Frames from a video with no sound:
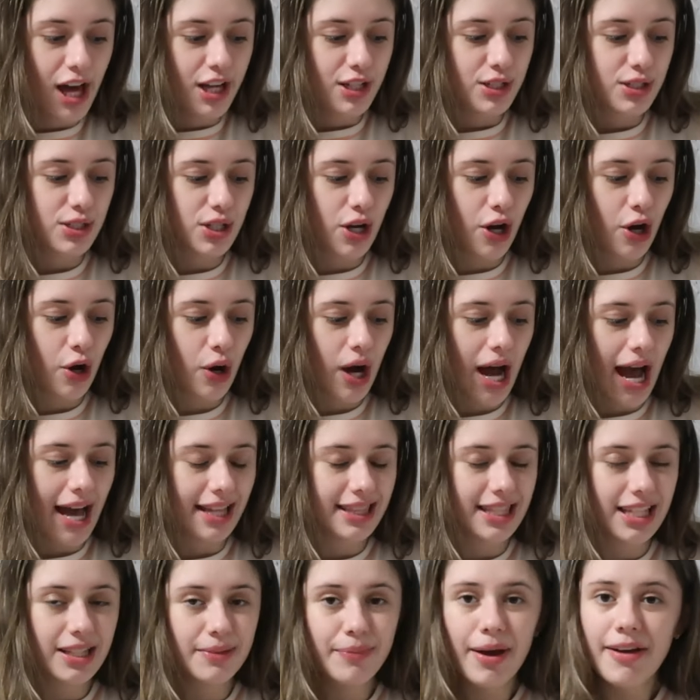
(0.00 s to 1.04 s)
So I
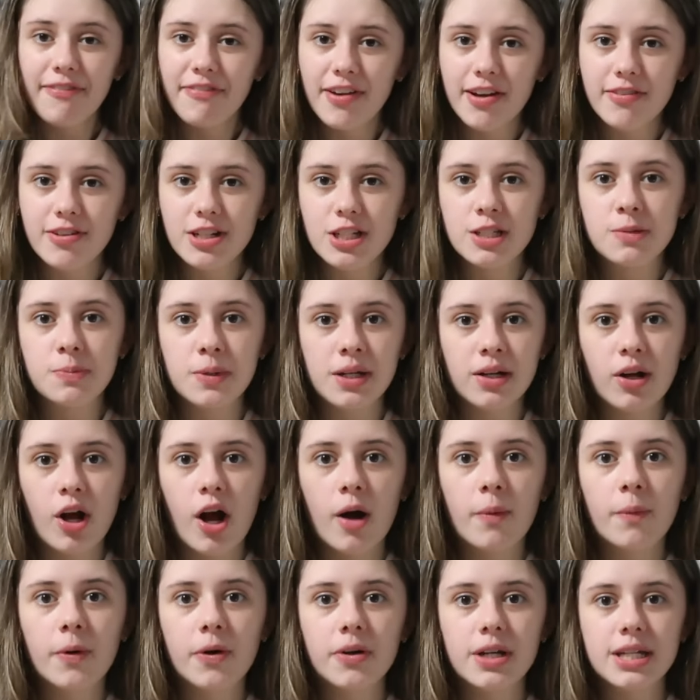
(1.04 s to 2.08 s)
think my favorite spin
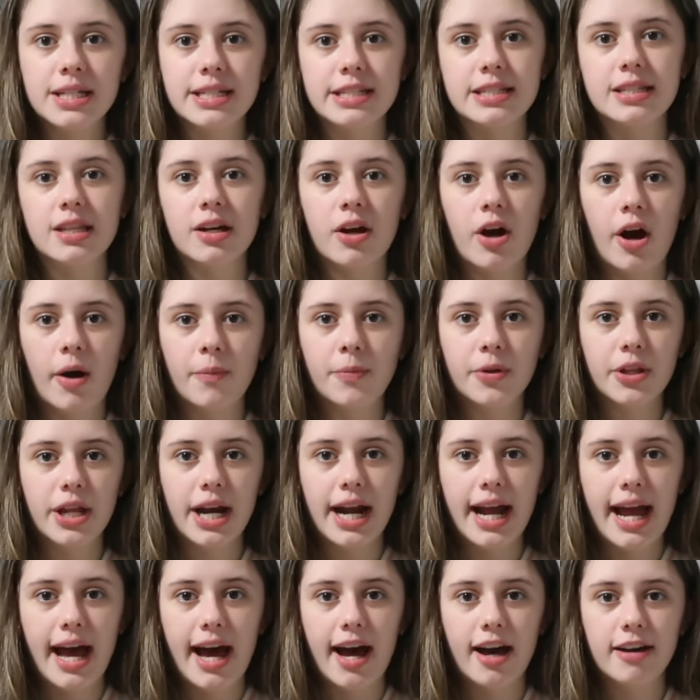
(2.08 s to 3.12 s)
combo is the combo that
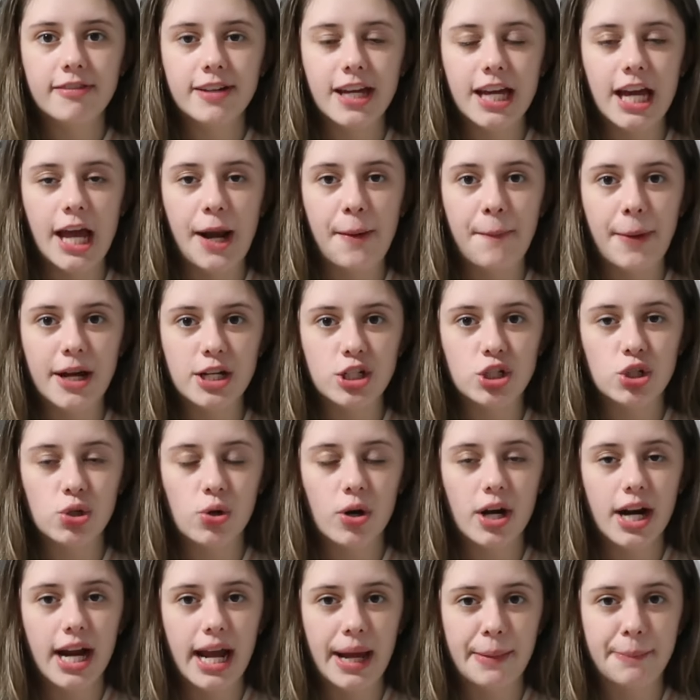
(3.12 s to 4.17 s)
I have in my
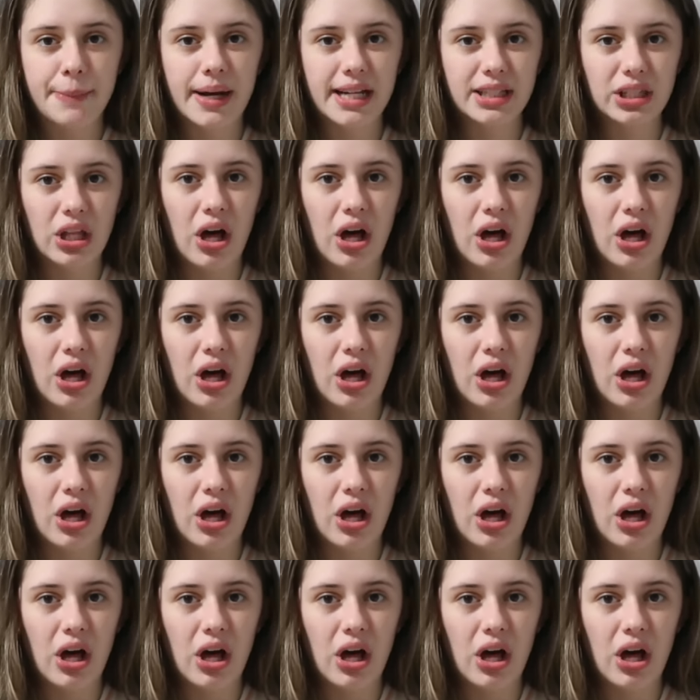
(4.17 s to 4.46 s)
short and my